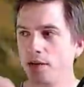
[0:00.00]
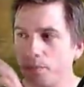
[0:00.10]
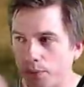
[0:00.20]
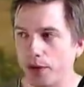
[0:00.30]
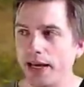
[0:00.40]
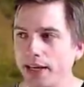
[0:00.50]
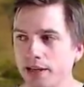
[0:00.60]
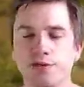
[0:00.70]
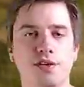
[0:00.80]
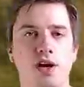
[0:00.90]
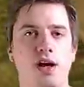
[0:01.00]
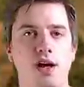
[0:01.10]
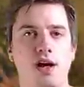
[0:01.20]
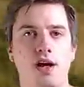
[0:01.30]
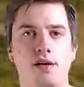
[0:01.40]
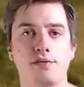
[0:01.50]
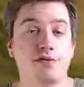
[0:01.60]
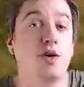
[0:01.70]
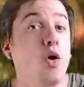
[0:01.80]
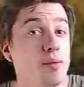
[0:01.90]
break the, the
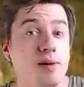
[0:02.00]
throw by